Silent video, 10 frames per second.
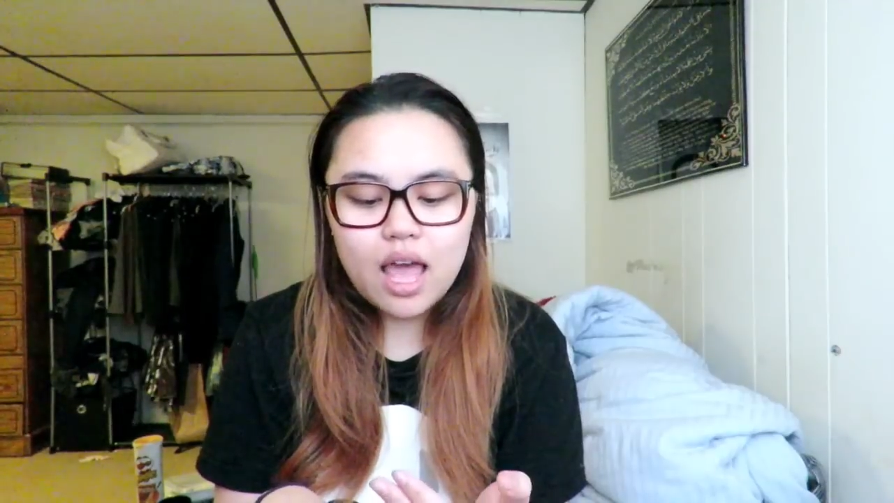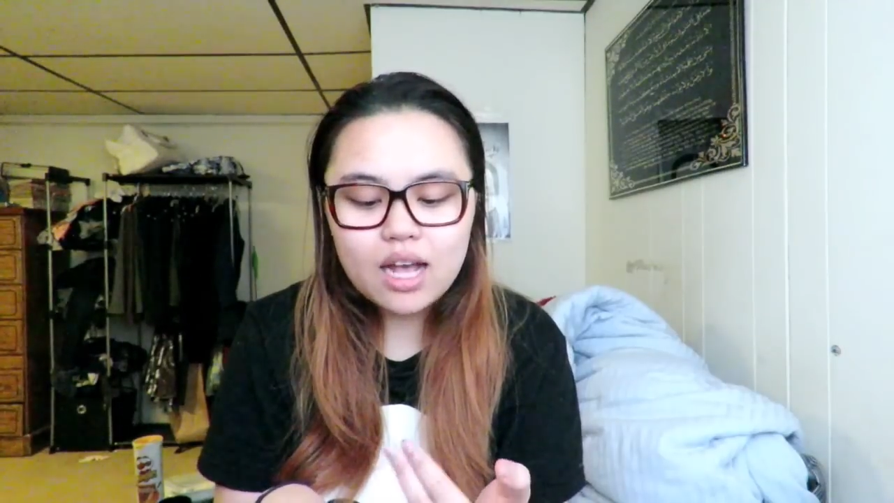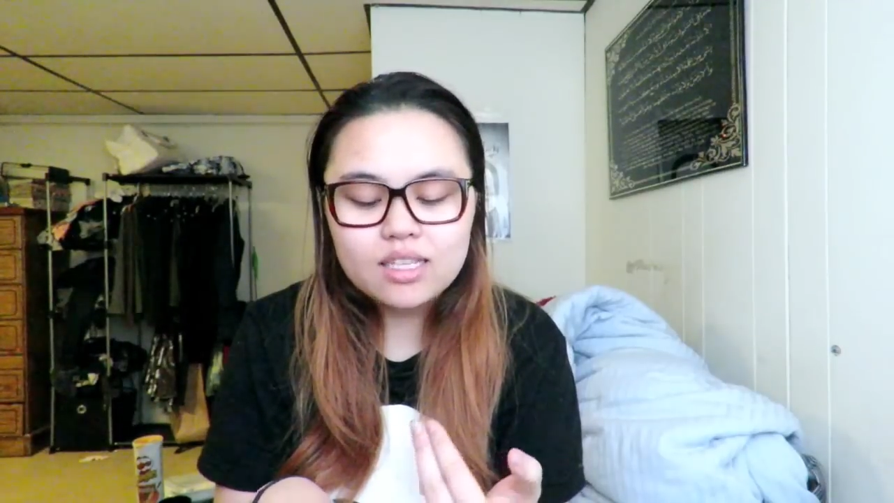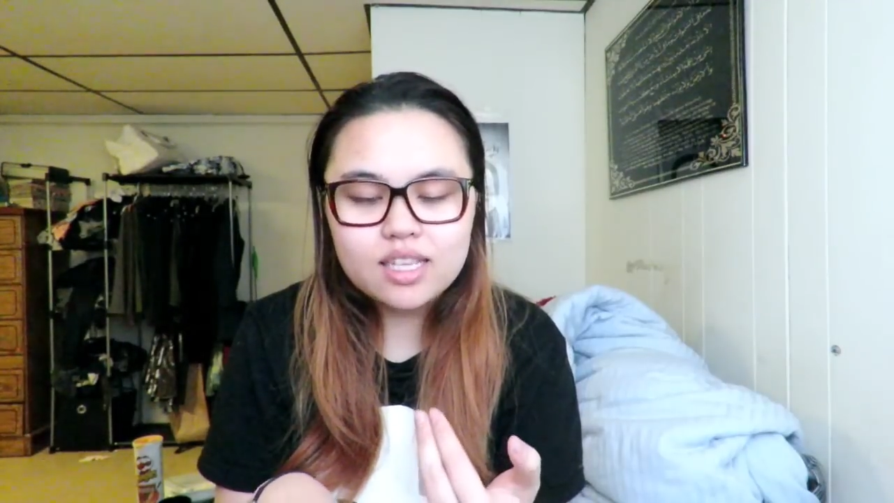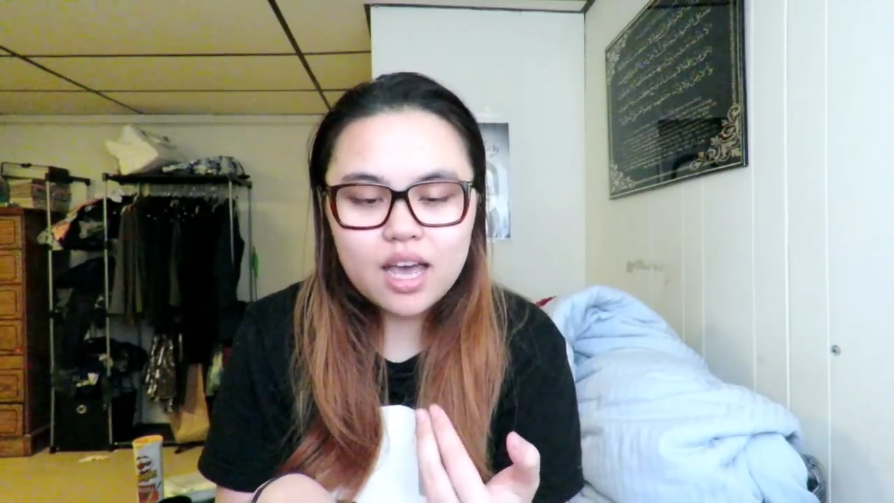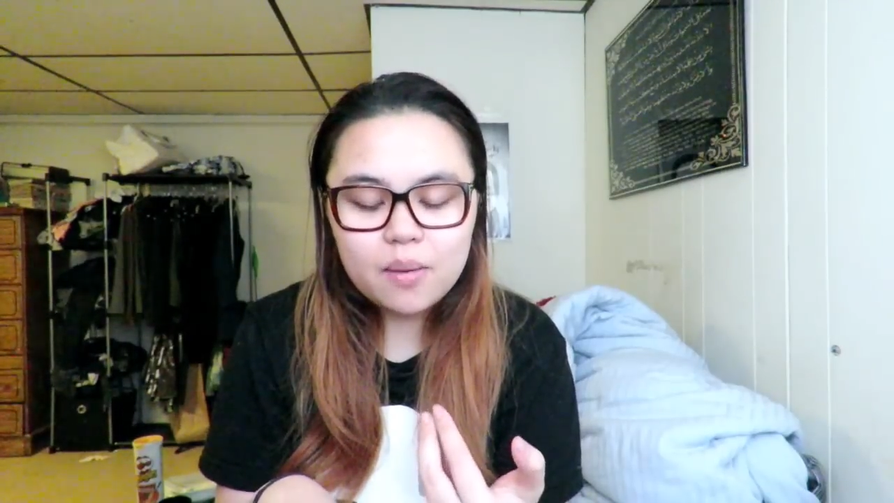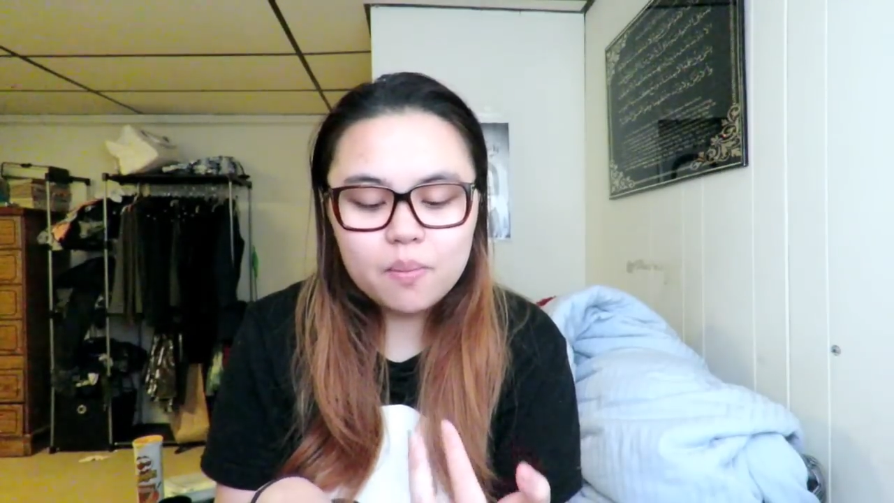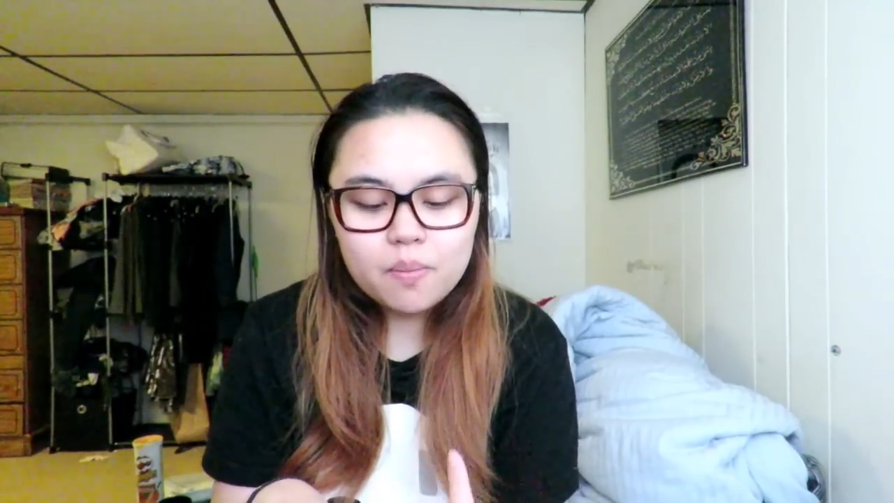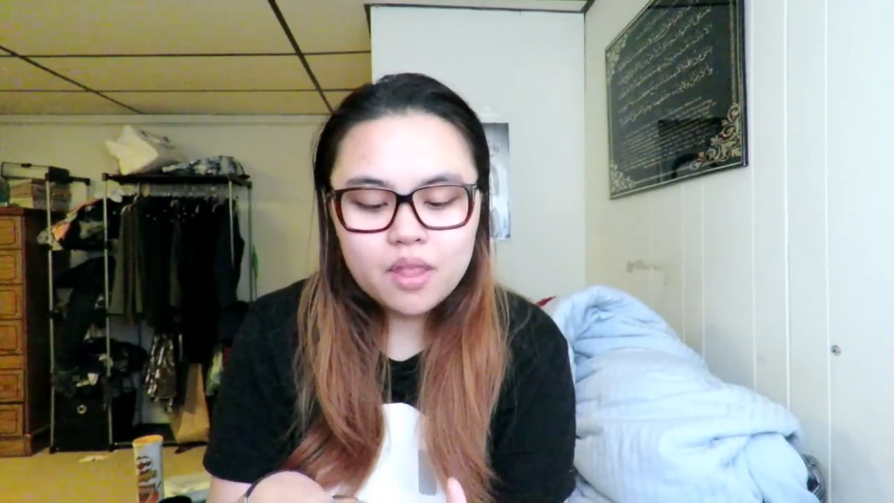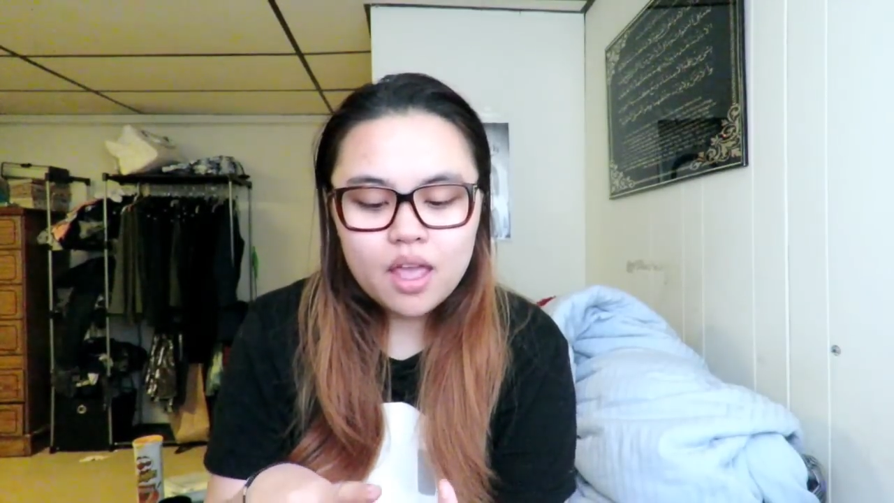
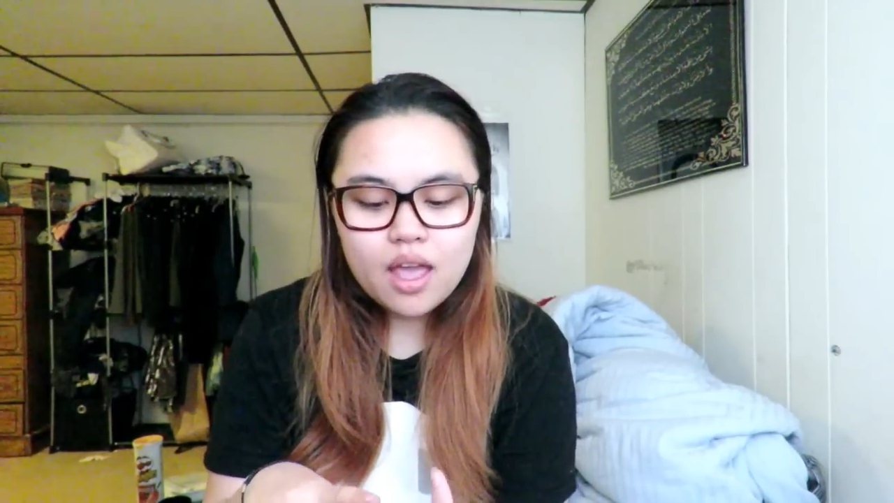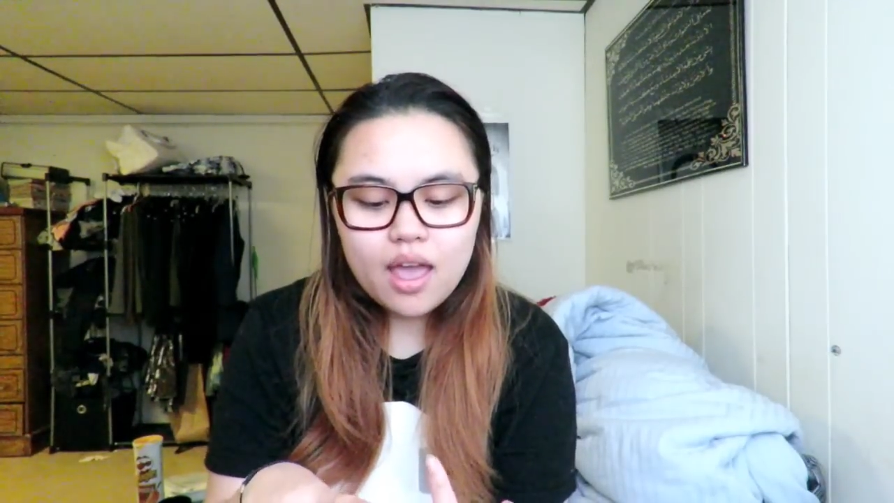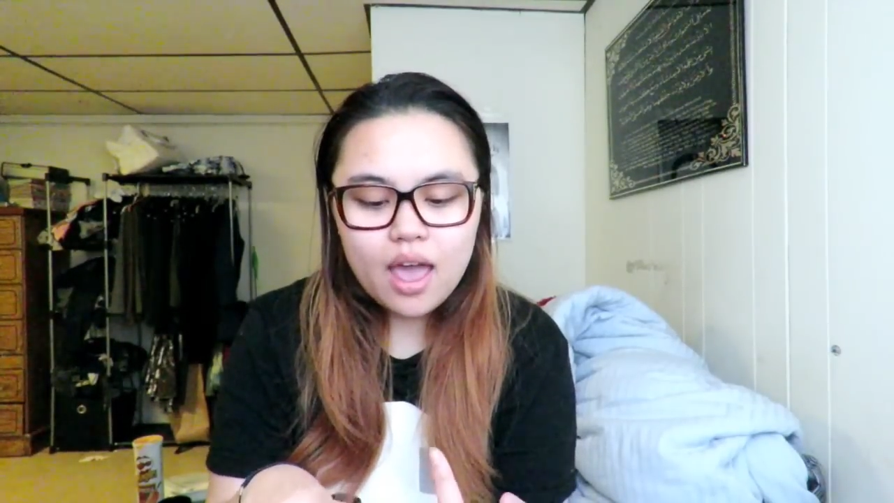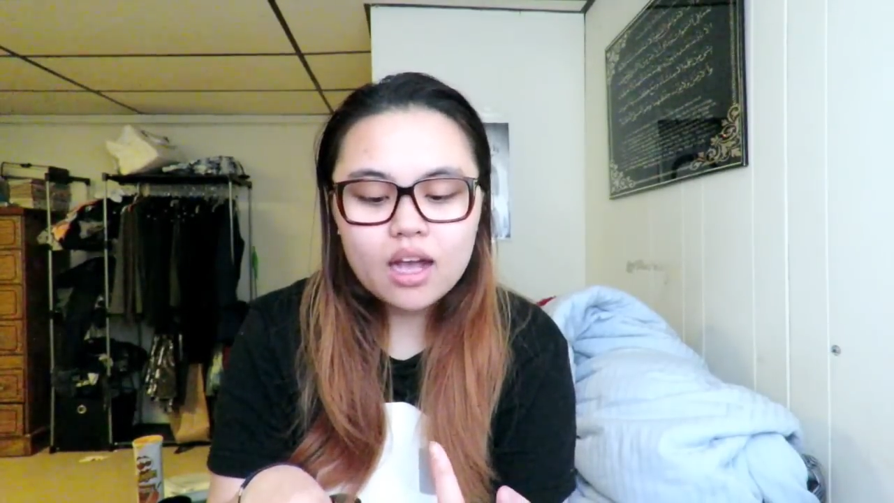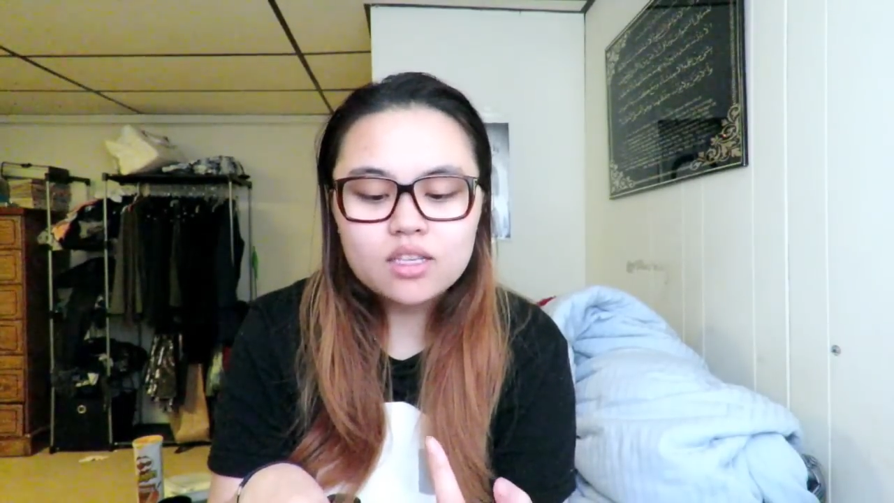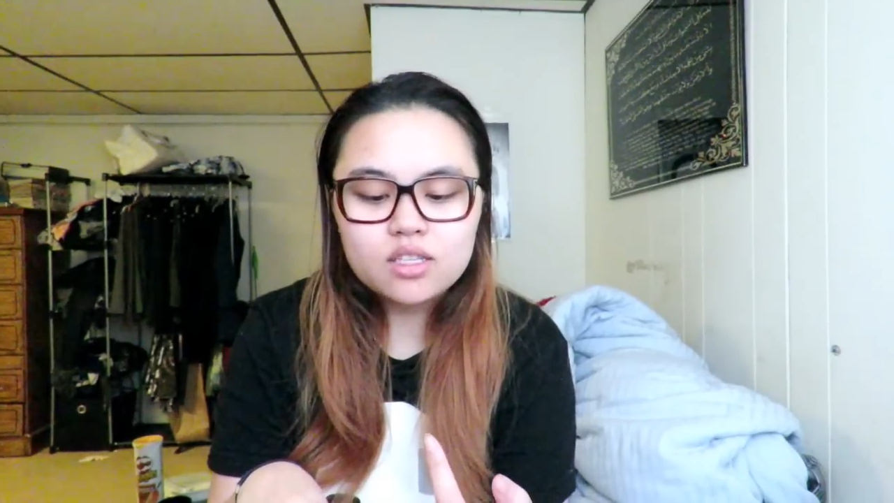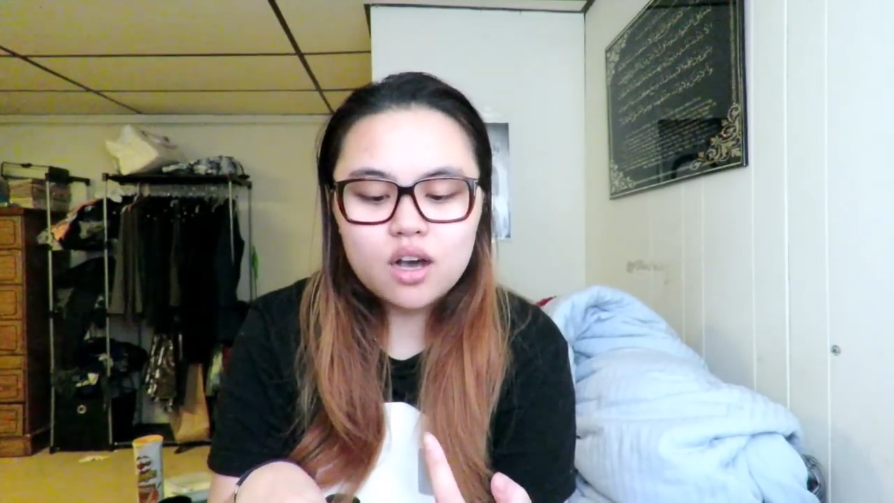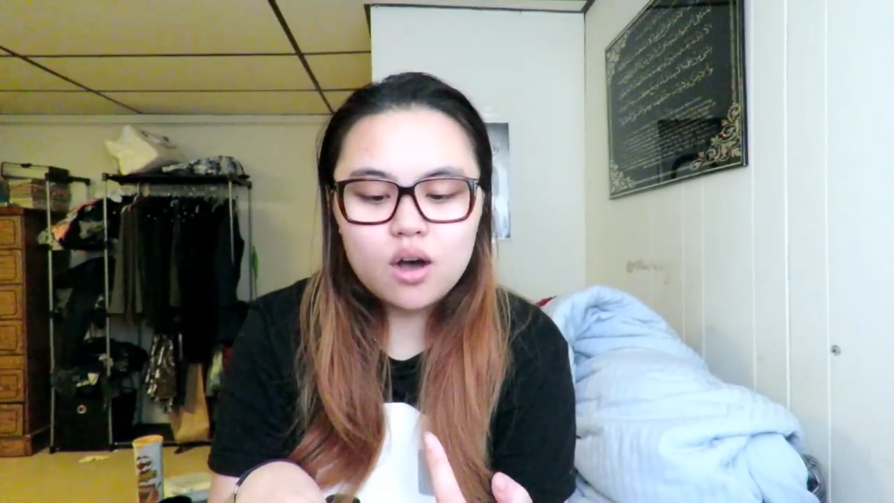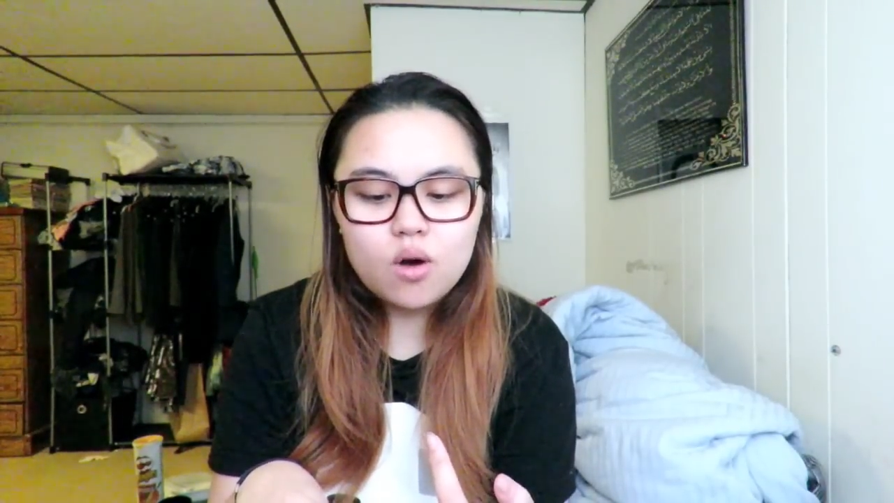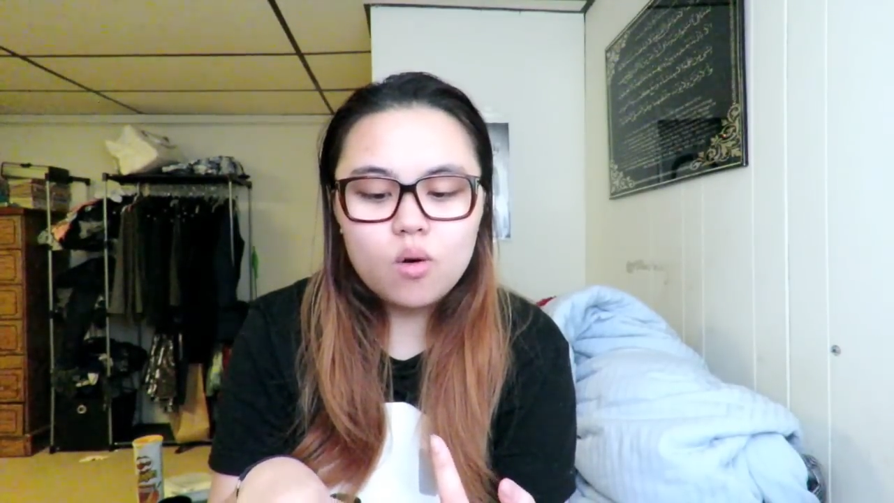SM,
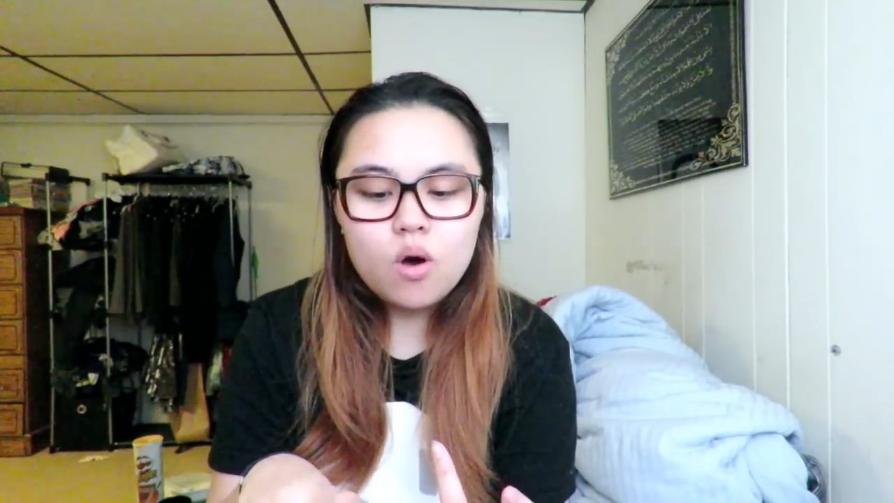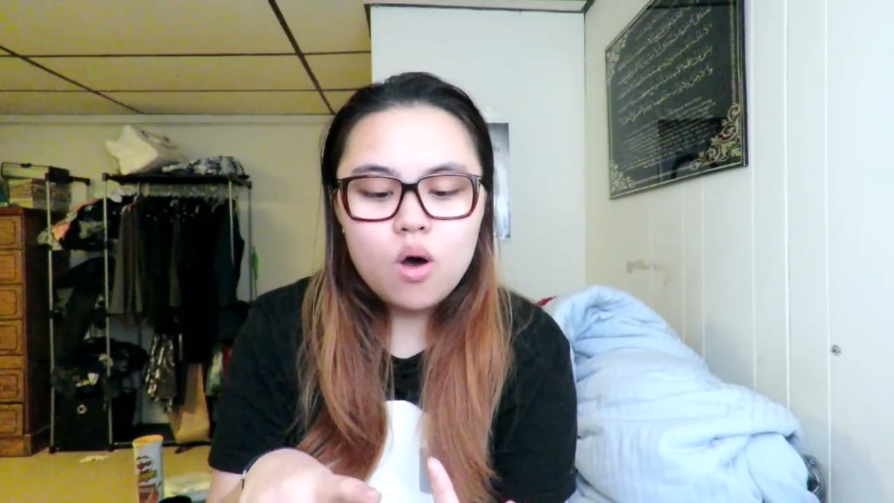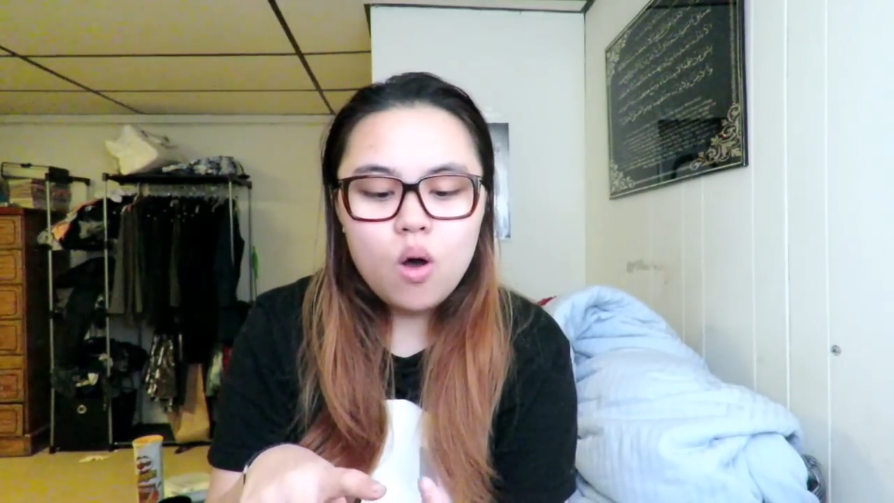EXO,